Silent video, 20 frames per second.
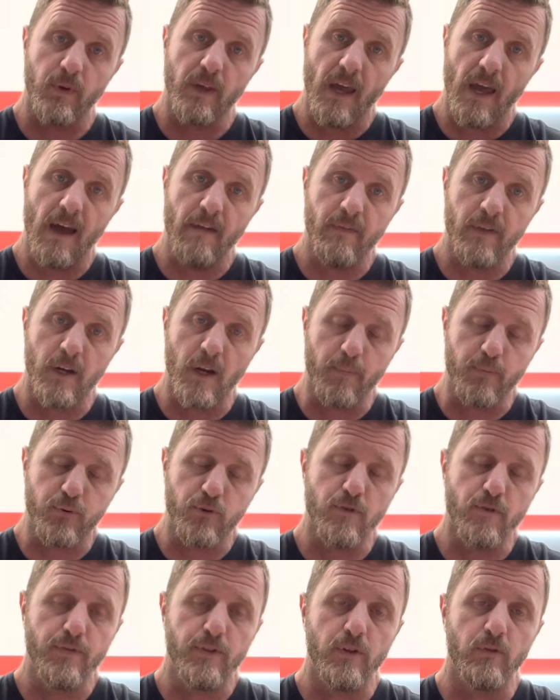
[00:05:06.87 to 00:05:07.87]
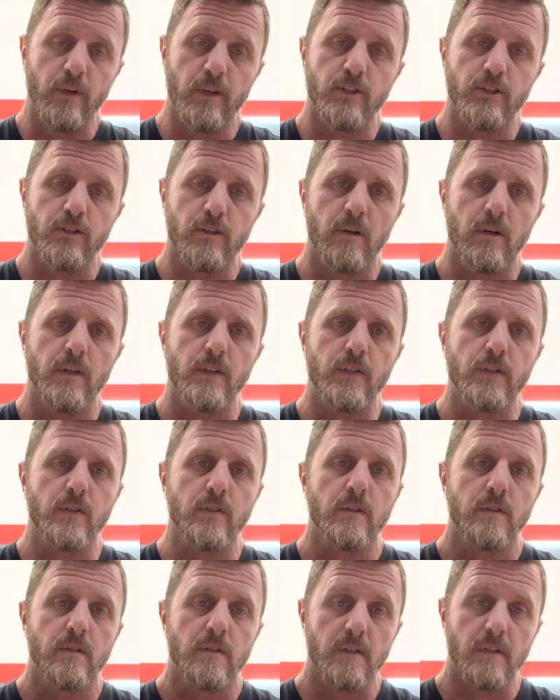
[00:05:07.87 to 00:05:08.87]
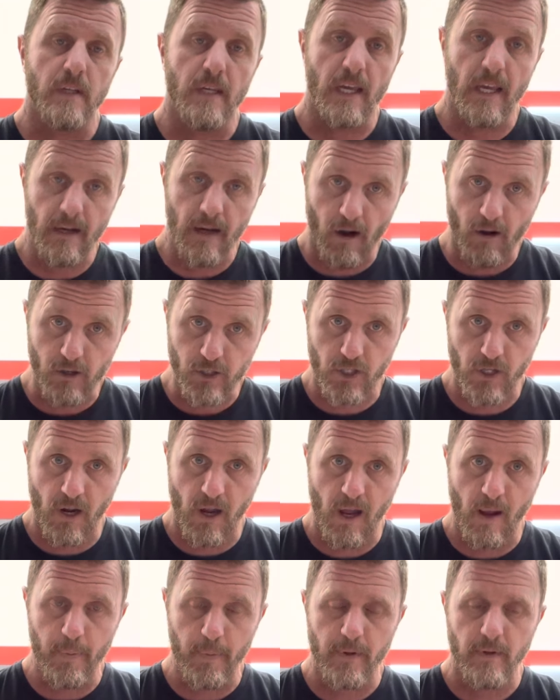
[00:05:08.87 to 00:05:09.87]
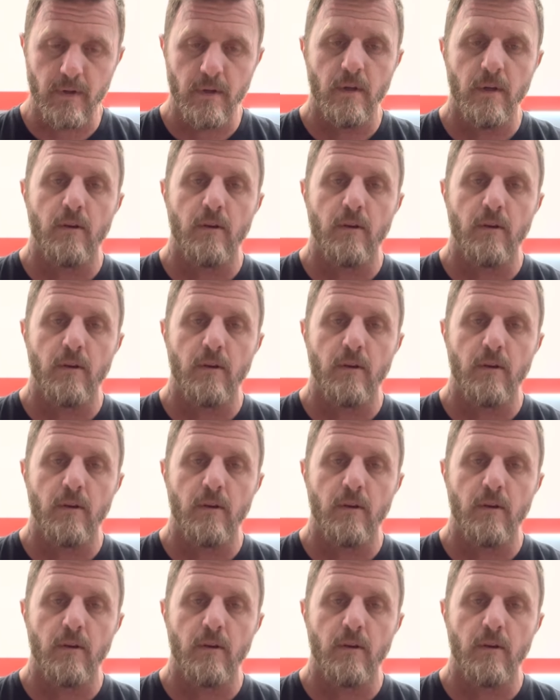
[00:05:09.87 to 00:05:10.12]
we have it approved through insurance in our shop,